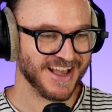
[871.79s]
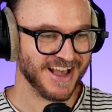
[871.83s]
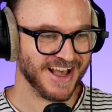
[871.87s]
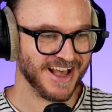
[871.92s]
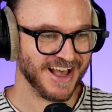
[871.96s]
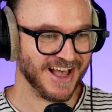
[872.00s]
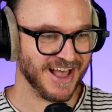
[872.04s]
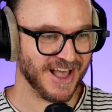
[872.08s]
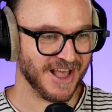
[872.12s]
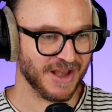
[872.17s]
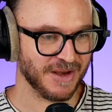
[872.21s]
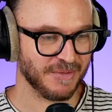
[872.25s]

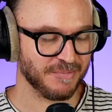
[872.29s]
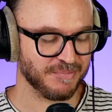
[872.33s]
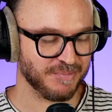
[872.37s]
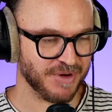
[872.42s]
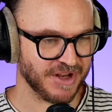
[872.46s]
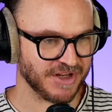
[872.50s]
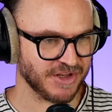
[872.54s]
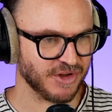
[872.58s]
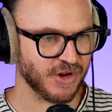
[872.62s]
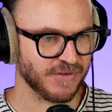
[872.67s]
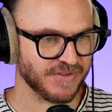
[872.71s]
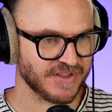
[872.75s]

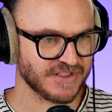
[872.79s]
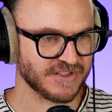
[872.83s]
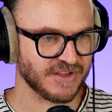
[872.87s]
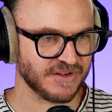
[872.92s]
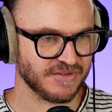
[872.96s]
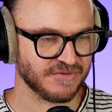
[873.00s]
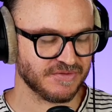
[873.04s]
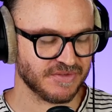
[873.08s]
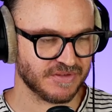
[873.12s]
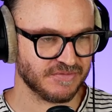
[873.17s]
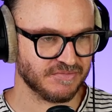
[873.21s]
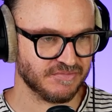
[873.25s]
But, these
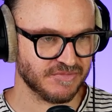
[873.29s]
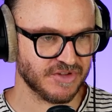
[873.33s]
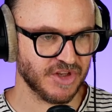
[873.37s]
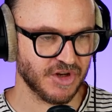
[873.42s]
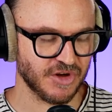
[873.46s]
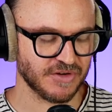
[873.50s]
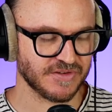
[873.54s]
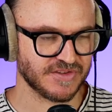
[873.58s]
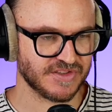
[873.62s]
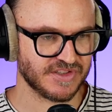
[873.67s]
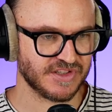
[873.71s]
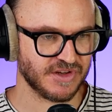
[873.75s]
are,
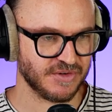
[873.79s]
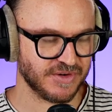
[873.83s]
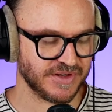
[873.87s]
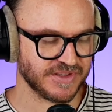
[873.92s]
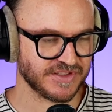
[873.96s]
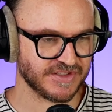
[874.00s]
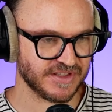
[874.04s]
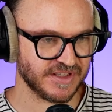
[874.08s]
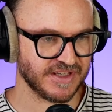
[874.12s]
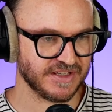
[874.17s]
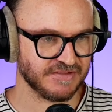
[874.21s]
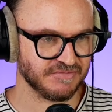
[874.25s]

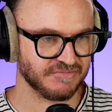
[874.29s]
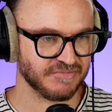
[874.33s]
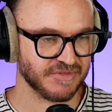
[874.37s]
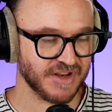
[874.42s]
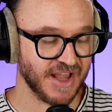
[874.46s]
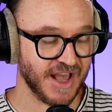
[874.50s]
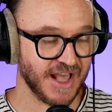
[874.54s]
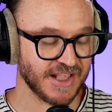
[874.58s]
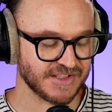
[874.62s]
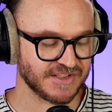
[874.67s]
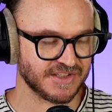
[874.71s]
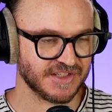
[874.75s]
seriously
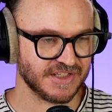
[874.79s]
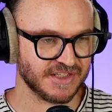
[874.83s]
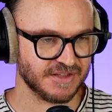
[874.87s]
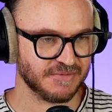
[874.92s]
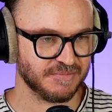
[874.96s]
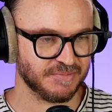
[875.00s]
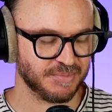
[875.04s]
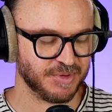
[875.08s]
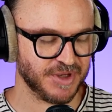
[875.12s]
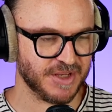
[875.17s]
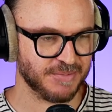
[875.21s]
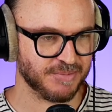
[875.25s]
nasty
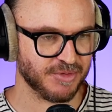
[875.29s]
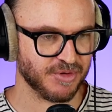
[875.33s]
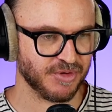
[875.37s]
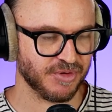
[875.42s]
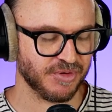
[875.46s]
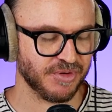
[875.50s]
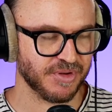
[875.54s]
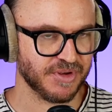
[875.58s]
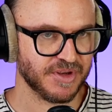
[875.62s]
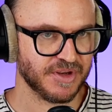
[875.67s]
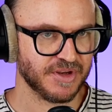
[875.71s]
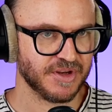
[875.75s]

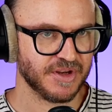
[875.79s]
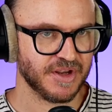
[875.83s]
people.